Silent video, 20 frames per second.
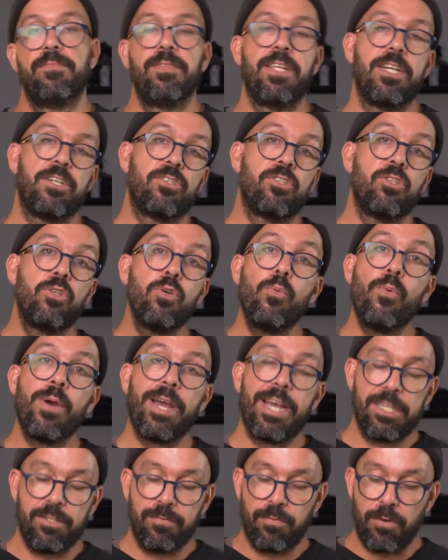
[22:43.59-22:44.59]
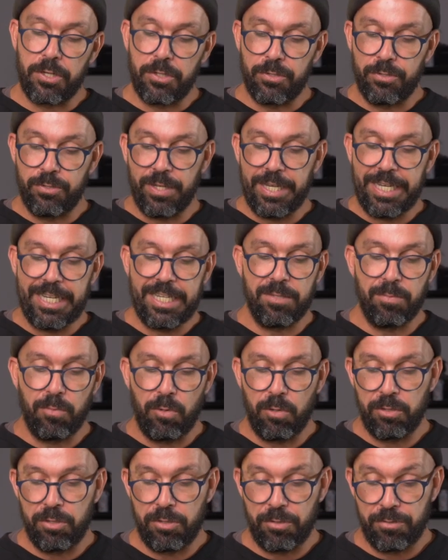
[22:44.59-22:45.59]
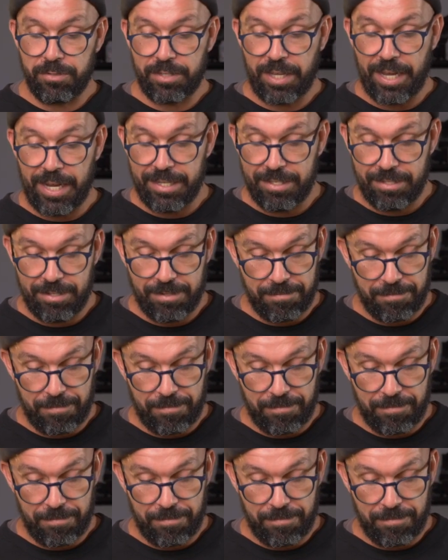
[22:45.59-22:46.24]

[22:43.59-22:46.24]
There's two ways for you to heat mold those skates.